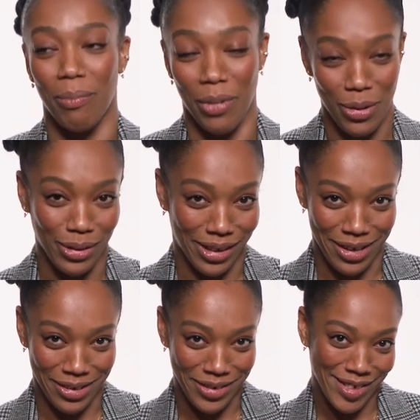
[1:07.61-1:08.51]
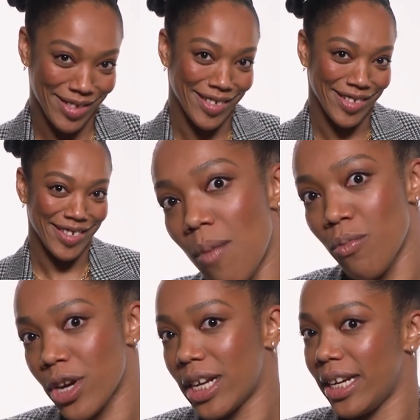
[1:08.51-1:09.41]
both Leos. I'm
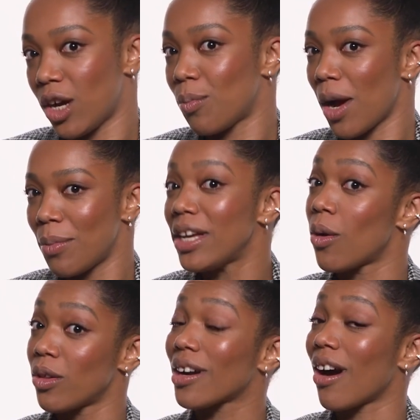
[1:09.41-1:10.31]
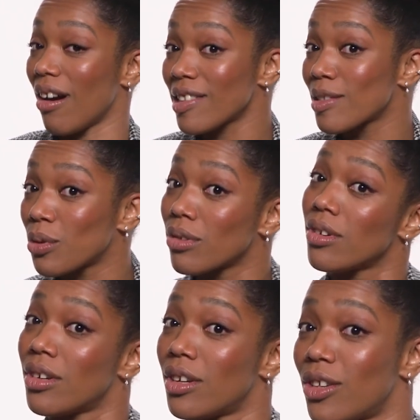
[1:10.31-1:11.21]
pretty Leo, but I'm Leo on the cusp.
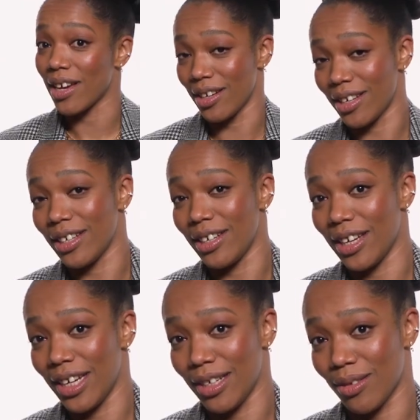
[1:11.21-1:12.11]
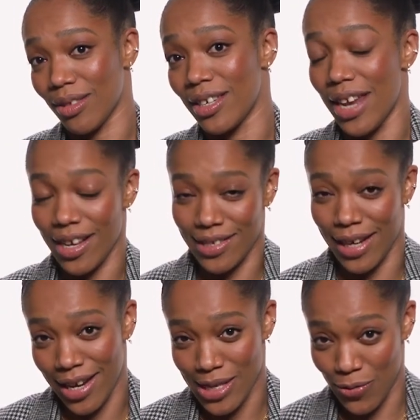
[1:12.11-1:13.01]
Technically like the next
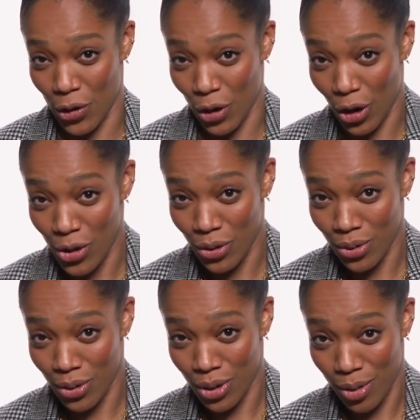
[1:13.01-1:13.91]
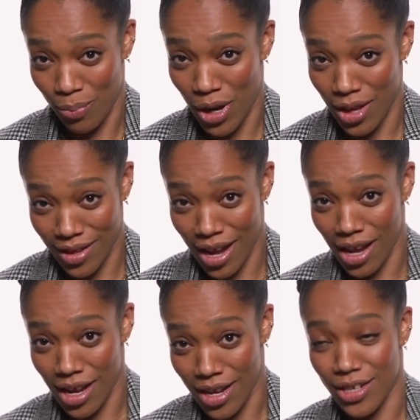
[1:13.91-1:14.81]
day is a Virgo
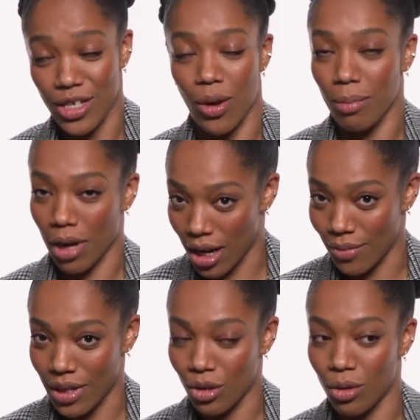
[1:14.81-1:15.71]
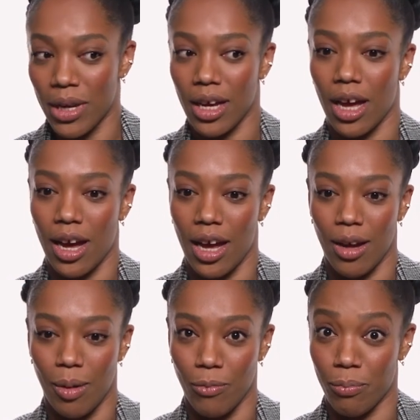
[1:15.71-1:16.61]
birthday. So I'm kind of a little bit,
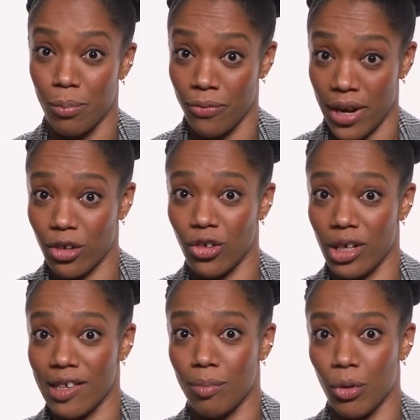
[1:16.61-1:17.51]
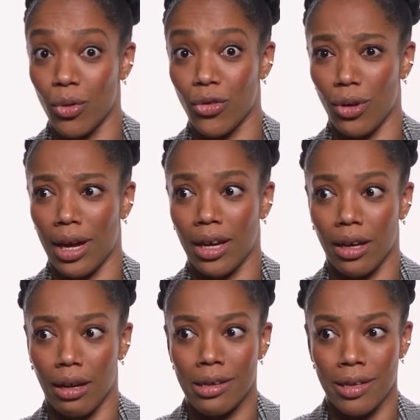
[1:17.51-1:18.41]
I'm perfectionist, but also like
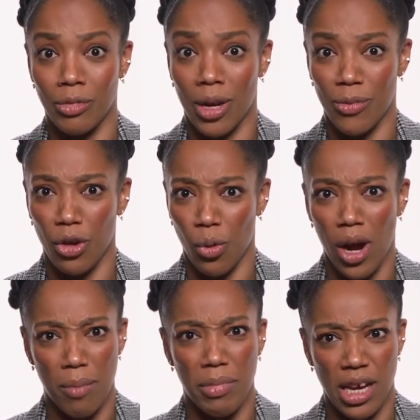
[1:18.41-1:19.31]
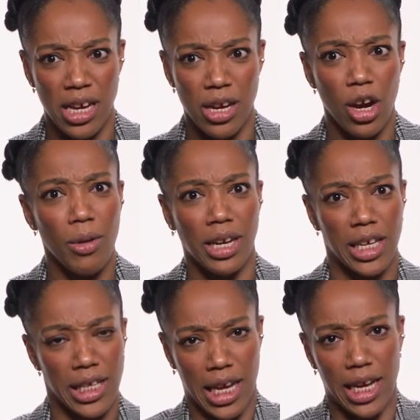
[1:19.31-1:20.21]
sometimes got quite a big ego and
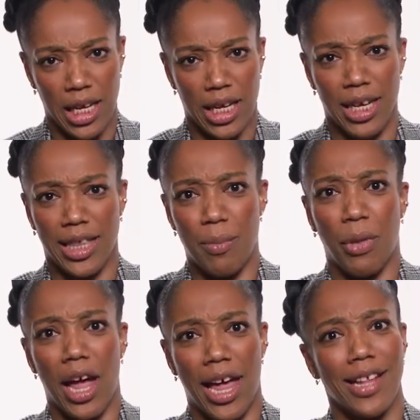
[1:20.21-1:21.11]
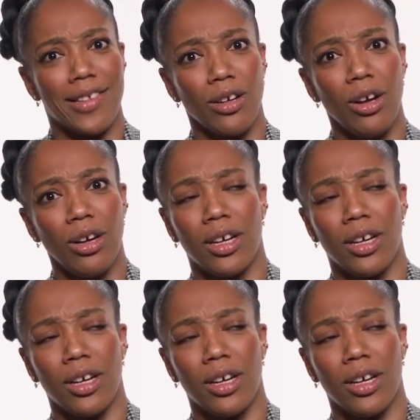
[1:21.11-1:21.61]
it like they butt heads a lot.